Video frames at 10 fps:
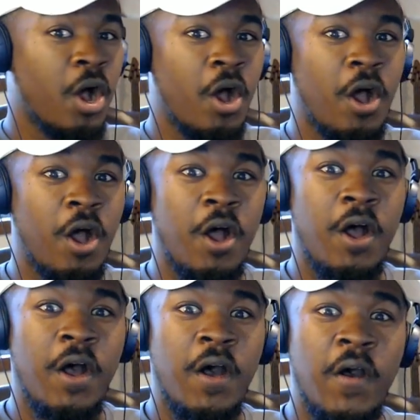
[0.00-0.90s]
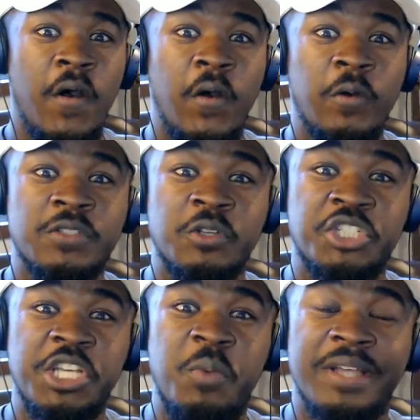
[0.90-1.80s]
Oh, so
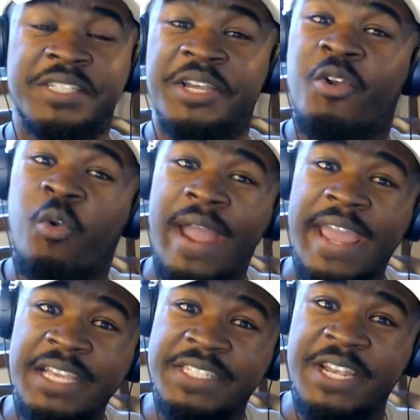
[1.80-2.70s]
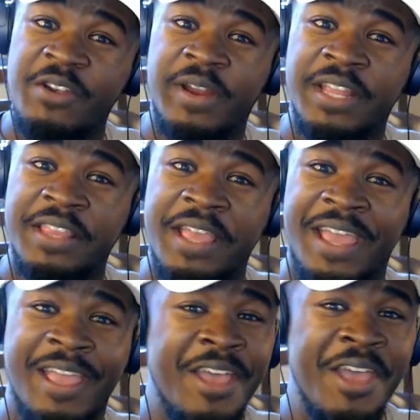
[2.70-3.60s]
she wasn't crazy or
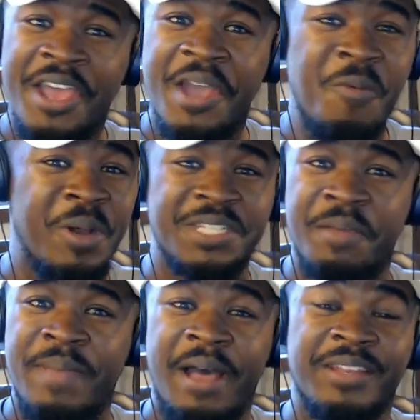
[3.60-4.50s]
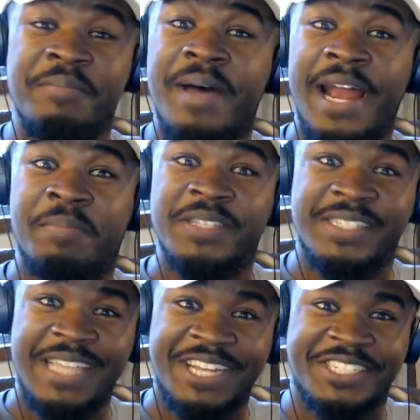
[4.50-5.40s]
anything. It wasn't about demonic
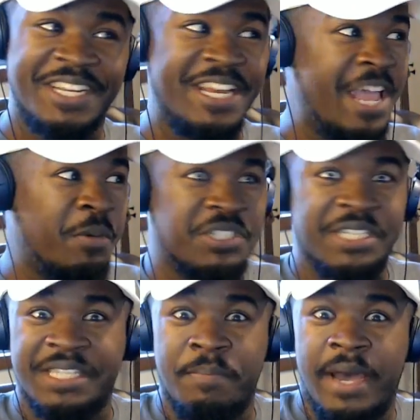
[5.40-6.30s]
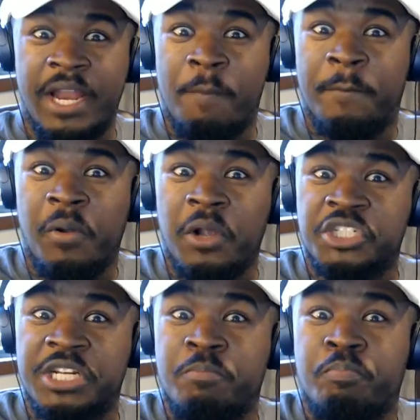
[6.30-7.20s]
possession. It was just about
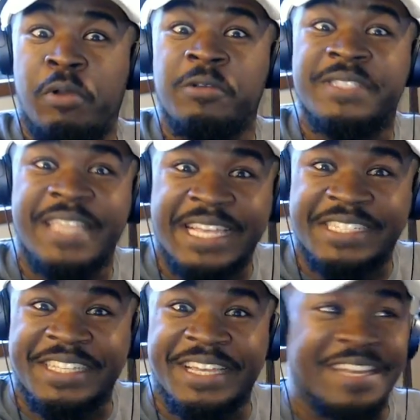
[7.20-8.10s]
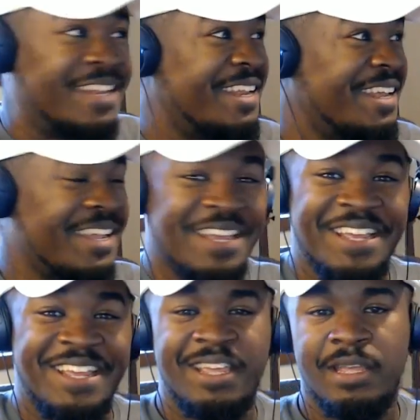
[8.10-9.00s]
abortion protesting.
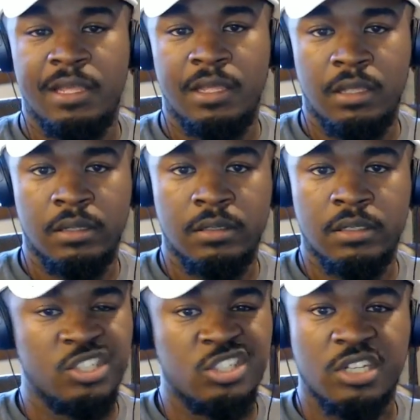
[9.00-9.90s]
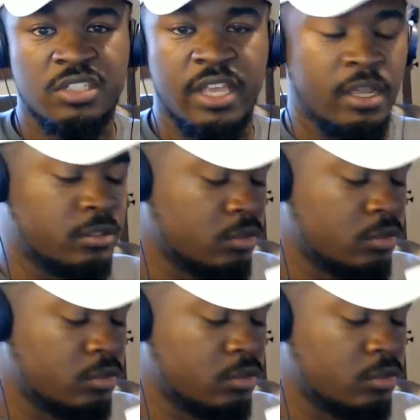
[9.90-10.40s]
Just saying.